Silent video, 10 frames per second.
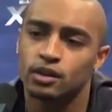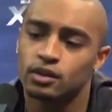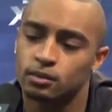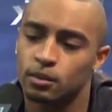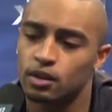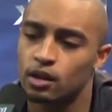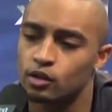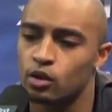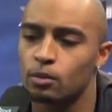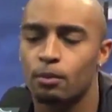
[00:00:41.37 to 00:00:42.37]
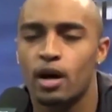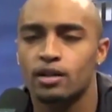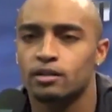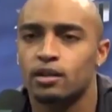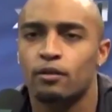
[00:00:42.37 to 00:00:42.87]
This has been a, a dream of
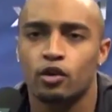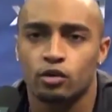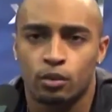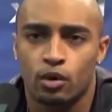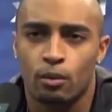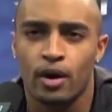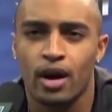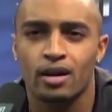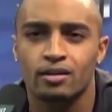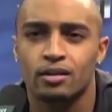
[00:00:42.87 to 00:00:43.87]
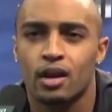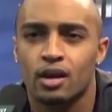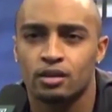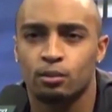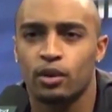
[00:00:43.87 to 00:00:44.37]
mine since I first put on pads
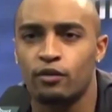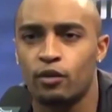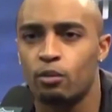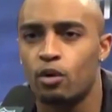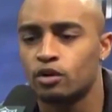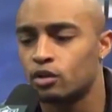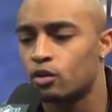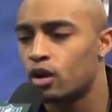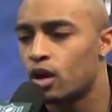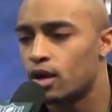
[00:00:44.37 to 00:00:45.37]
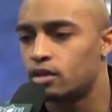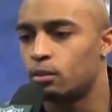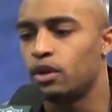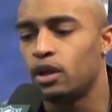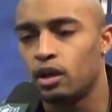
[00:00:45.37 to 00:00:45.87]
to play football. So
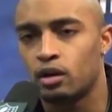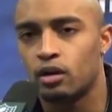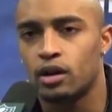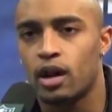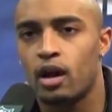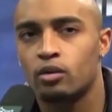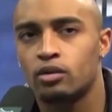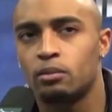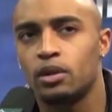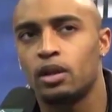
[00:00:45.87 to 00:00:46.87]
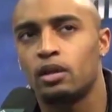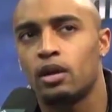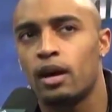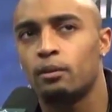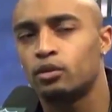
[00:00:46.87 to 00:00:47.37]
to be here now, to
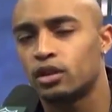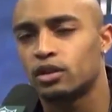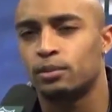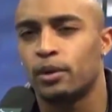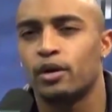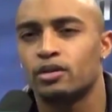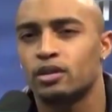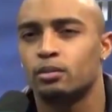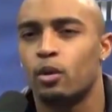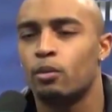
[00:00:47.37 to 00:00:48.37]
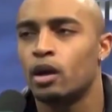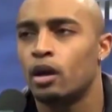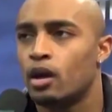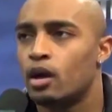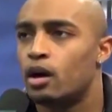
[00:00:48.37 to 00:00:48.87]
be able to experience this
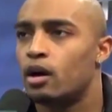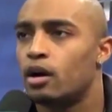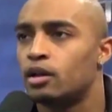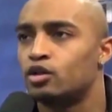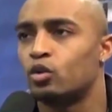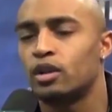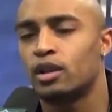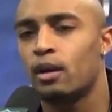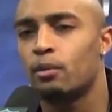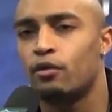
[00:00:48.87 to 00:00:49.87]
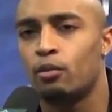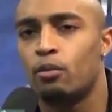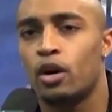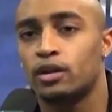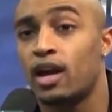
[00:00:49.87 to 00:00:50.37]
moment, uh, enjoy the game of
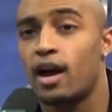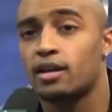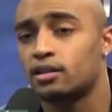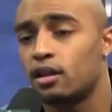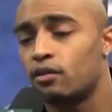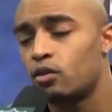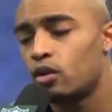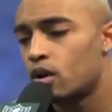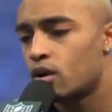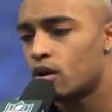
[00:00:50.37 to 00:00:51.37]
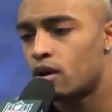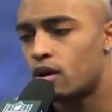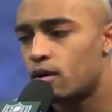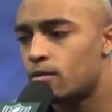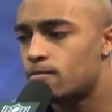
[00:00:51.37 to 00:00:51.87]
football at the highest level, uh,